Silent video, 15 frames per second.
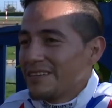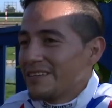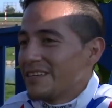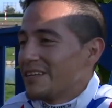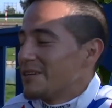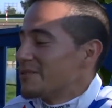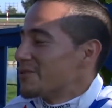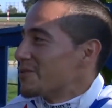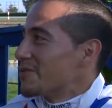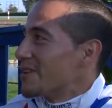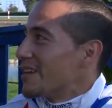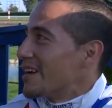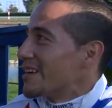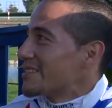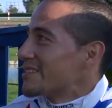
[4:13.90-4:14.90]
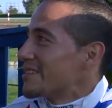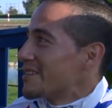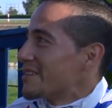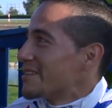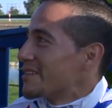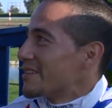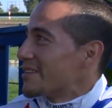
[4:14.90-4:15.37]
get him to relax.
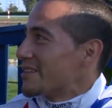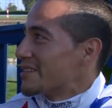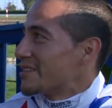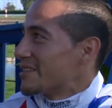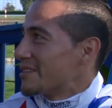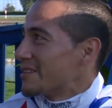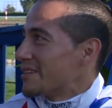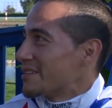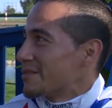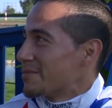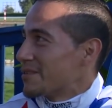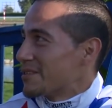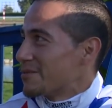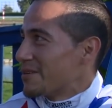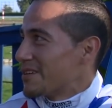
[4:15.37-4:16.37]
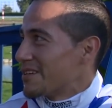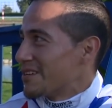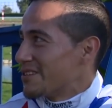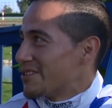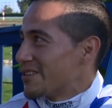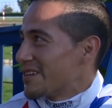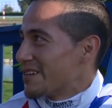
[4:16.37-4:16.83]
That's, it, that's the best way
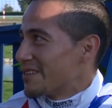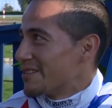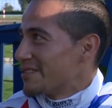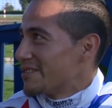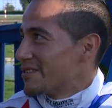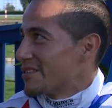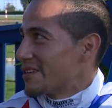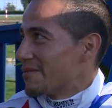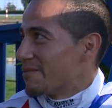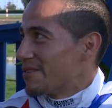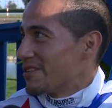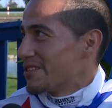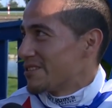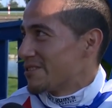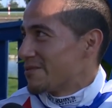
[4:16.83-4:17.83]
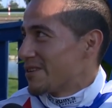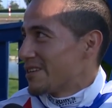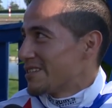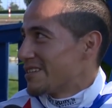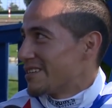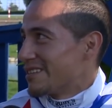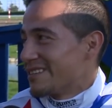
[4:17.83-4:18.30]
she can, she can finish the race.
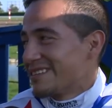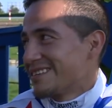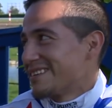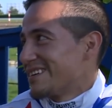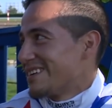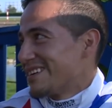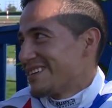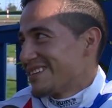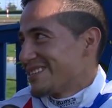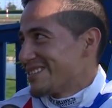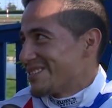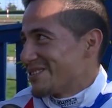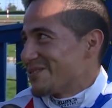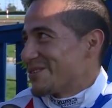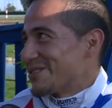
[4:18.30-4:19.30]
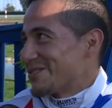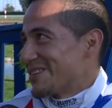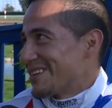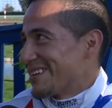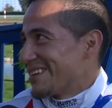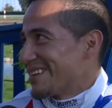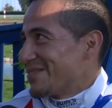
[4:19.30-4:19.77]
And she was right.
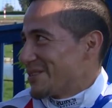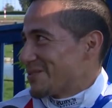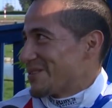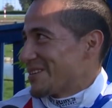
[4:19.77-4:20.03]
He was